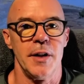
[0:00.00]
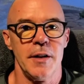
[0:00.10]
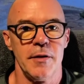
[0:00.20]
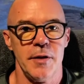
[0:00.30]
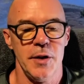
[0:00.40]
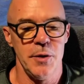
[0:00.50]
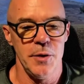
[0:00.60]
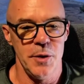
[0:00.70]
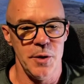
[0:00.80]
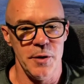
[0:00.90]
For any of
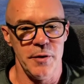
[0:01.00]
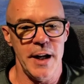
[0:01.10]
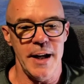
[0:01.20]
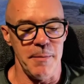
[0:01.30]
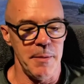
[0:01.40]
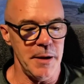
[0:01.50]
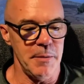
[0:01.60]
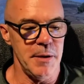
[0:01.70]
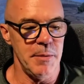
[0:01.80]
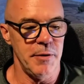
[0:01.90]
you who have not
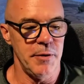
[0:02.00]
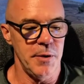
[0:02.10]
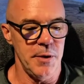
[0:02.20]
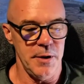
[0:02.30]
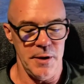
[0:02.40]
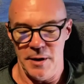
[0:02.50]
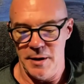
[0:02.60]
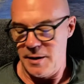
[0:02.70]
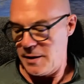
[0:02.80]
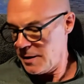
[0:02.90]
met me before,
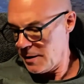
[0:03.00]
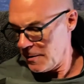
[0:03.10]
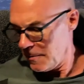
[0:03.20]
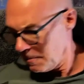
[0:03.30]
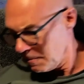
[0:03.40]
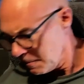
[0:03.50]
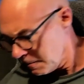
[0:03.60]
uh,